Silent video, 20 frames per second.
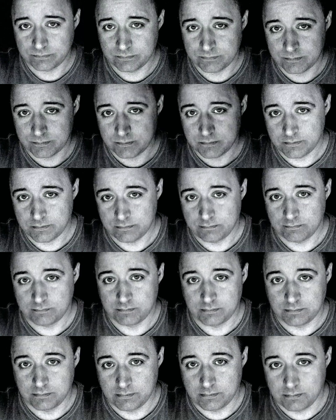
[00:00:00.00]

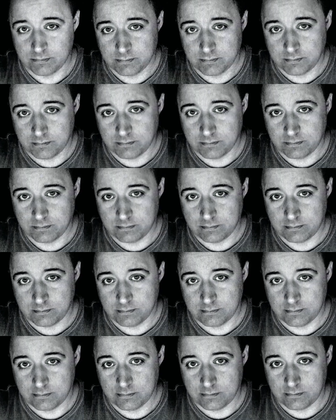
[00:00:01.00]

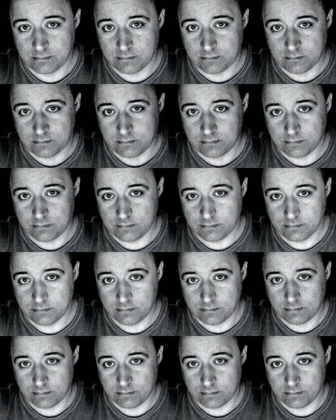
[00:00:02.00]
[no speech]